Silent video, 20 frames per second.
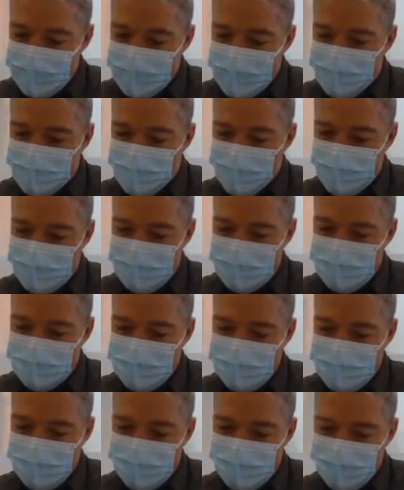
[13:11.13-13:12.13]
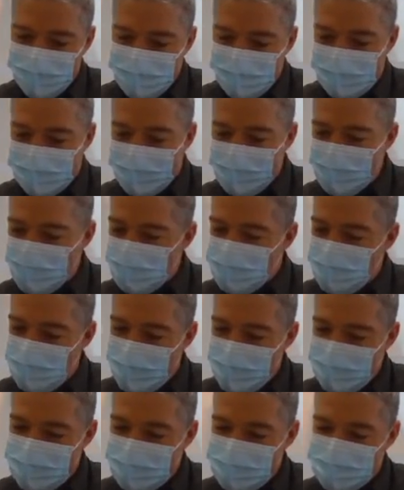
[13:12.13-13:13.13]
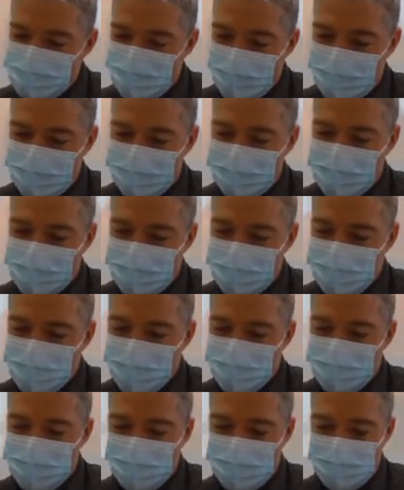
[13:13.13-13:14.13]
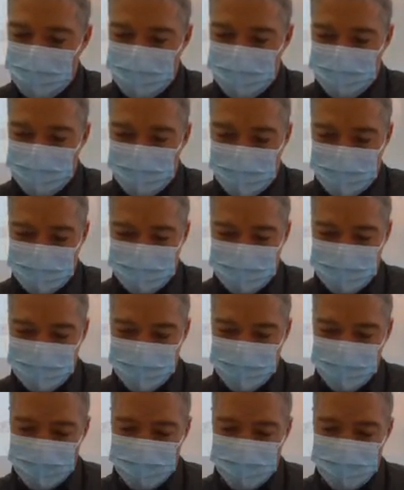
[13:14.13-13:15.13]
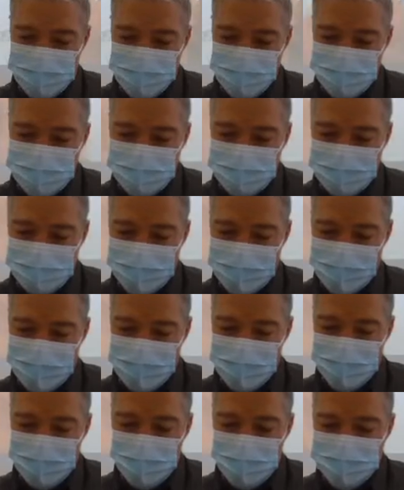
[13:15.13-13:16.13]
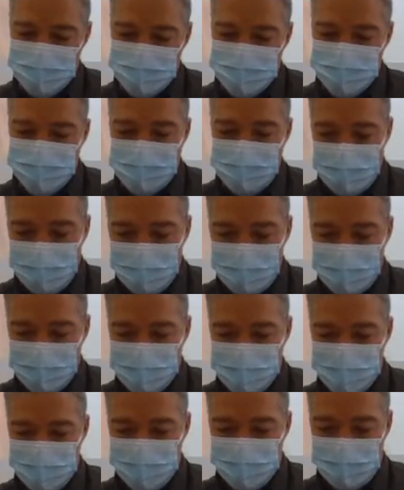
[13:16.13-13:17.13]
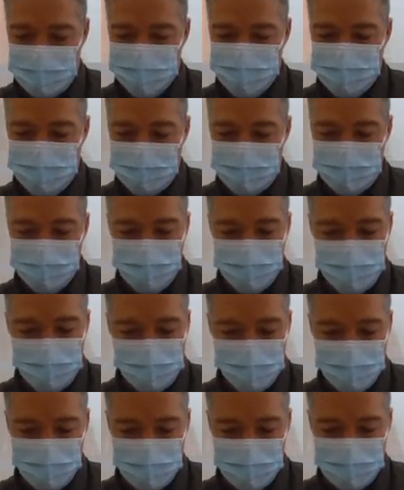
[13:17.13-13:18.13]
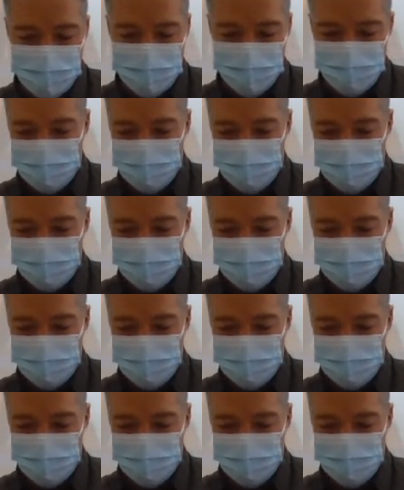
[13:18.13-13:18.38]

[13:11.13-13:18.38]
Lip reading: If a layer of rock is found cutting through another rock layer, the layer which is cutting must be the younger one.